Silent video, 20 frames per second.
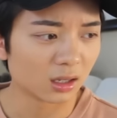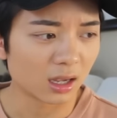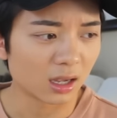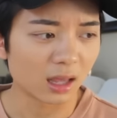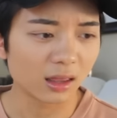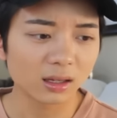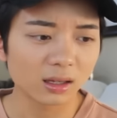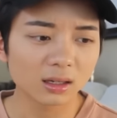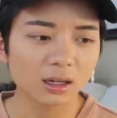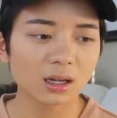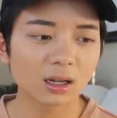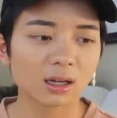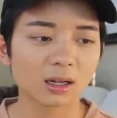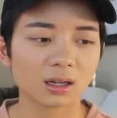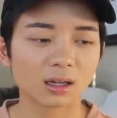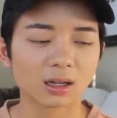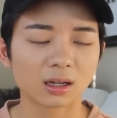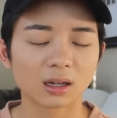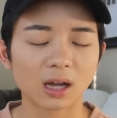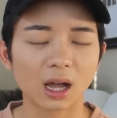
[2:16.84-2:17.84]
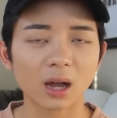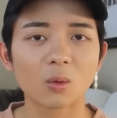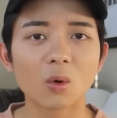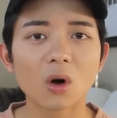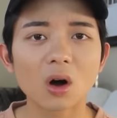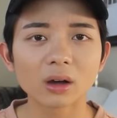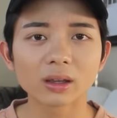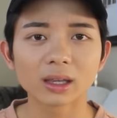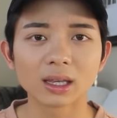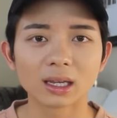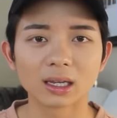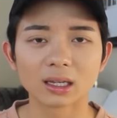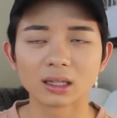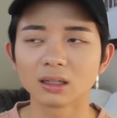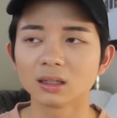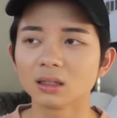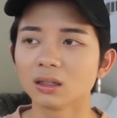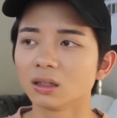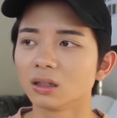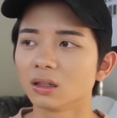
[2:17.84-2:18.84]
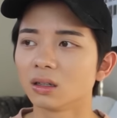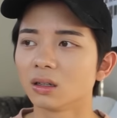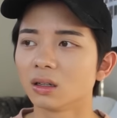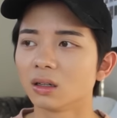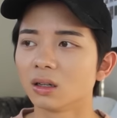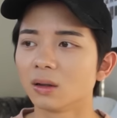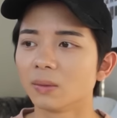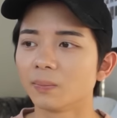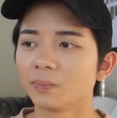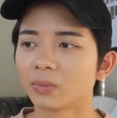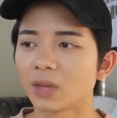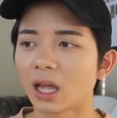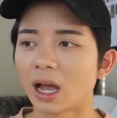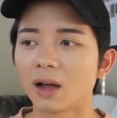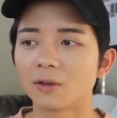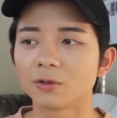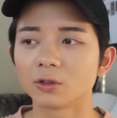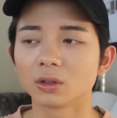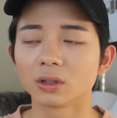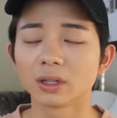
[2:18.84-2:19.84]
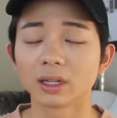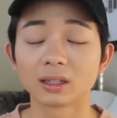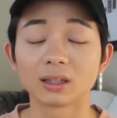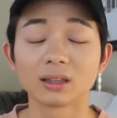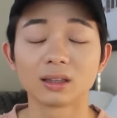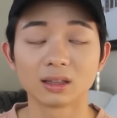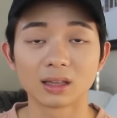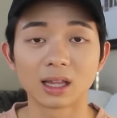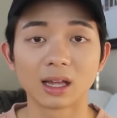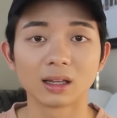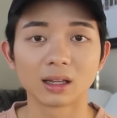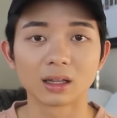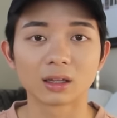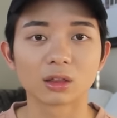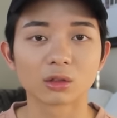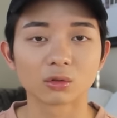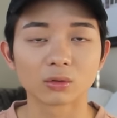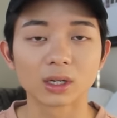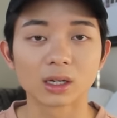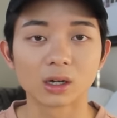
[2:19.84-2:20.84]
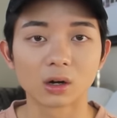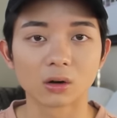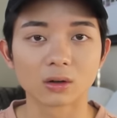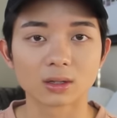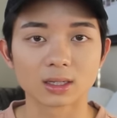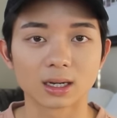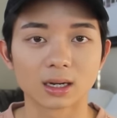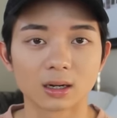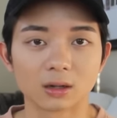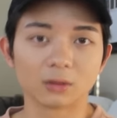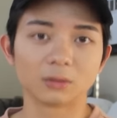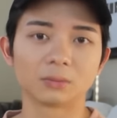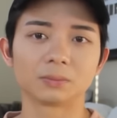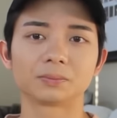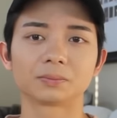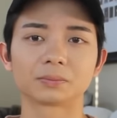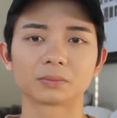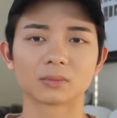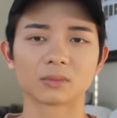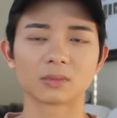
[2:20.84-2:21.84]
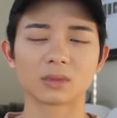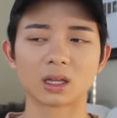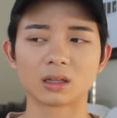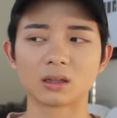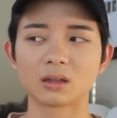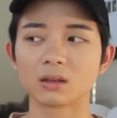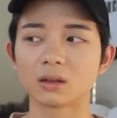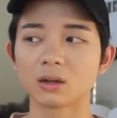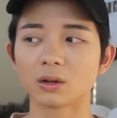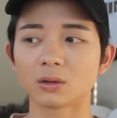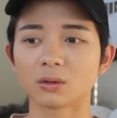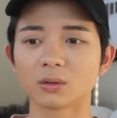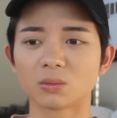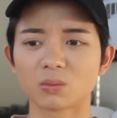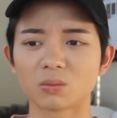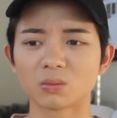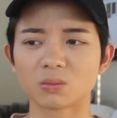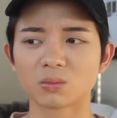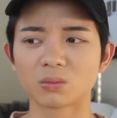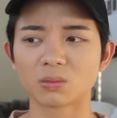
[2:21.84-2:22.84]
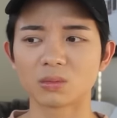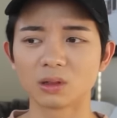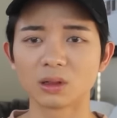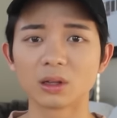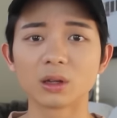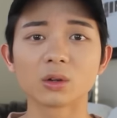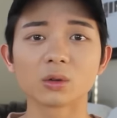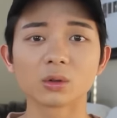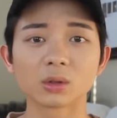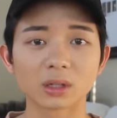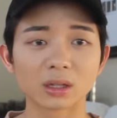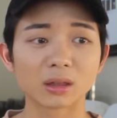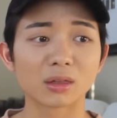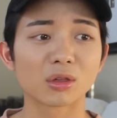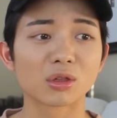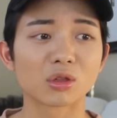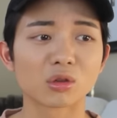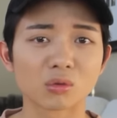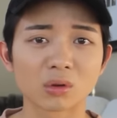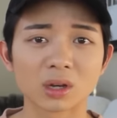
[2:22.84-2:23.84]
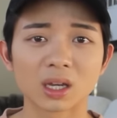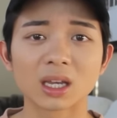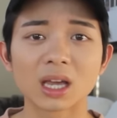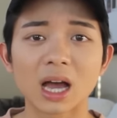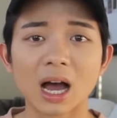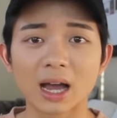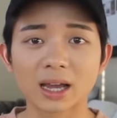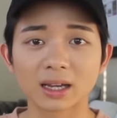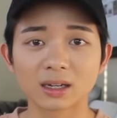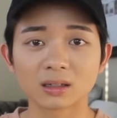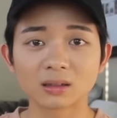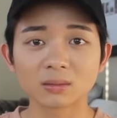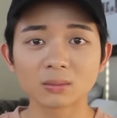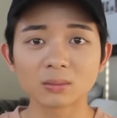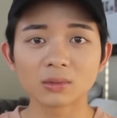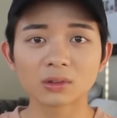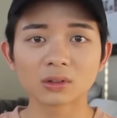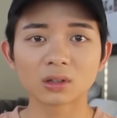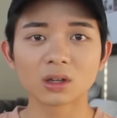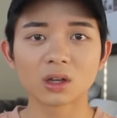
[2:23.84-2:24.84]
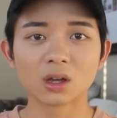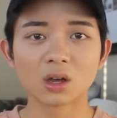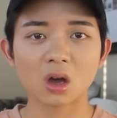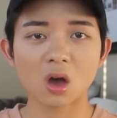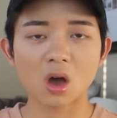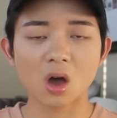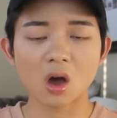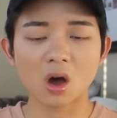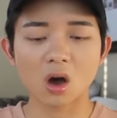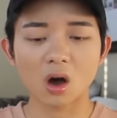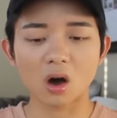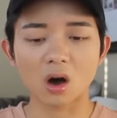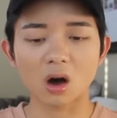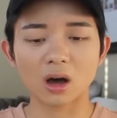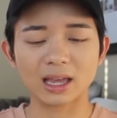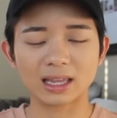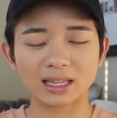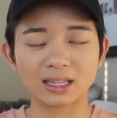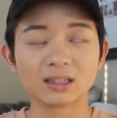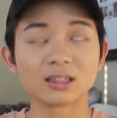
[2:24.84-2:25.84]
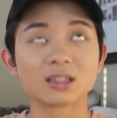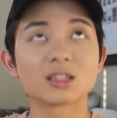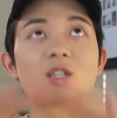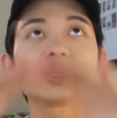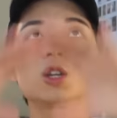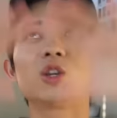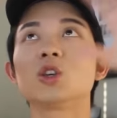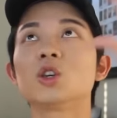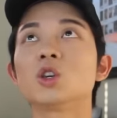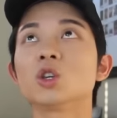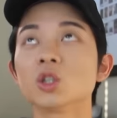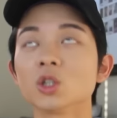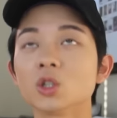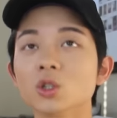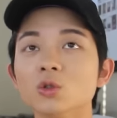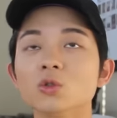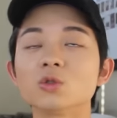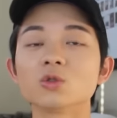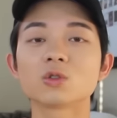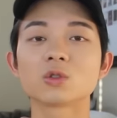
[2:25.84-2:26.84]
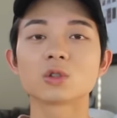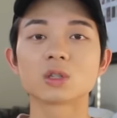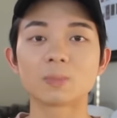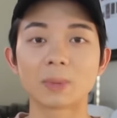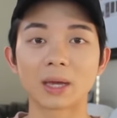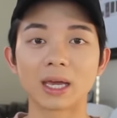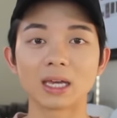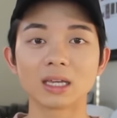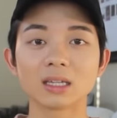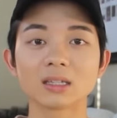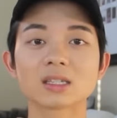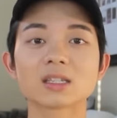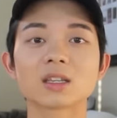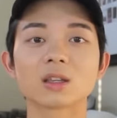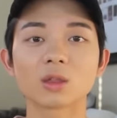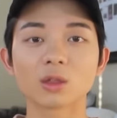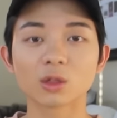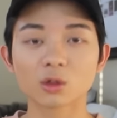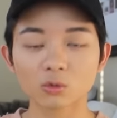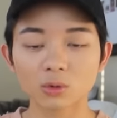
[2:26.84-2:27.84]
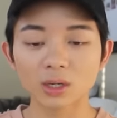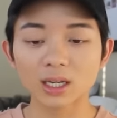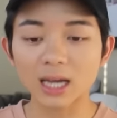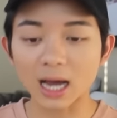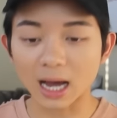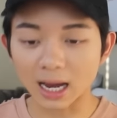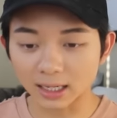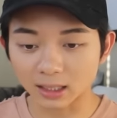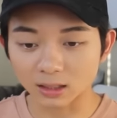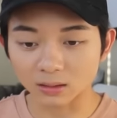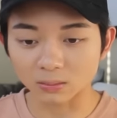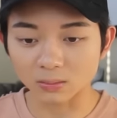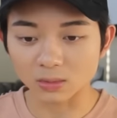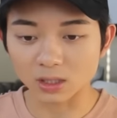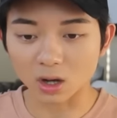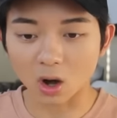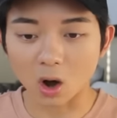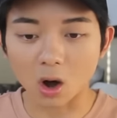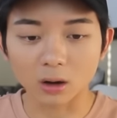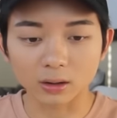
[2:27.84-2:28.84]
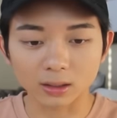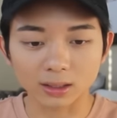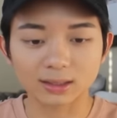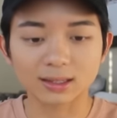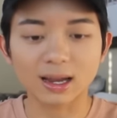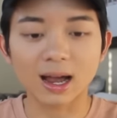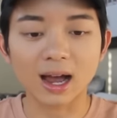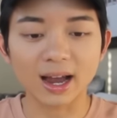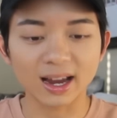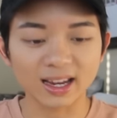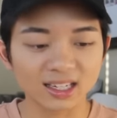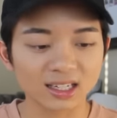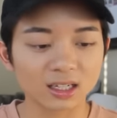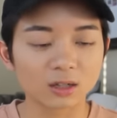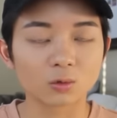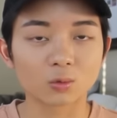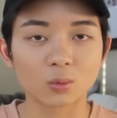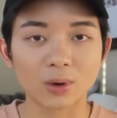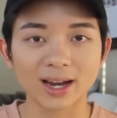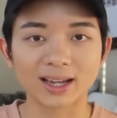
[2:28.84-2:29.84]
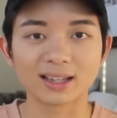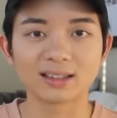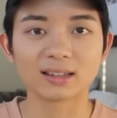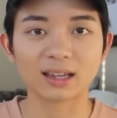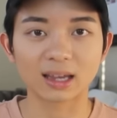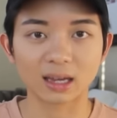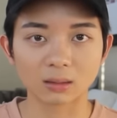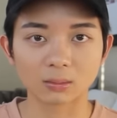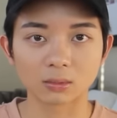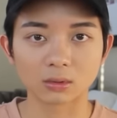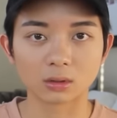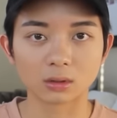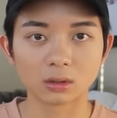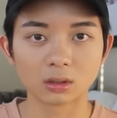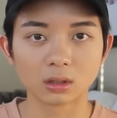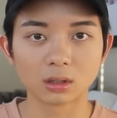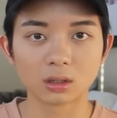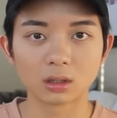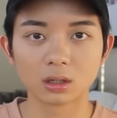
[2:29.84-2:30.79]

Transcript: And then I walk in after like they let three girls out, and then they're literally three items in this huge space, three items on a tiny white table.